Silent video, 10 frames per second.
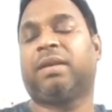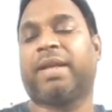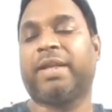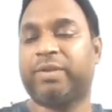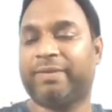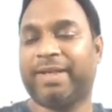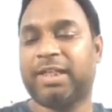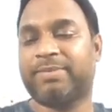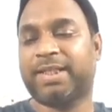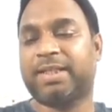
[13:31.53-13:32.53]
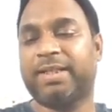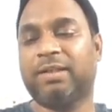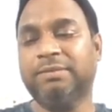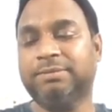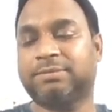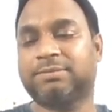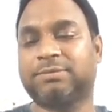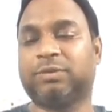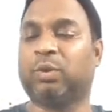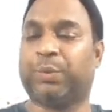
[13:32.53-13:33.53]
Can you divide it by 3 now?
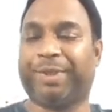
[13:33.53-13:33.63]
No,